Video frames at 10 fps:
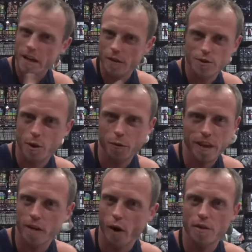of us don't
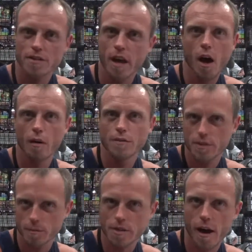think of ourselves
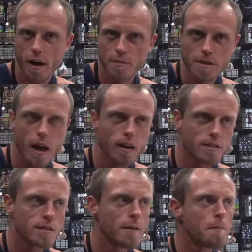sometimes as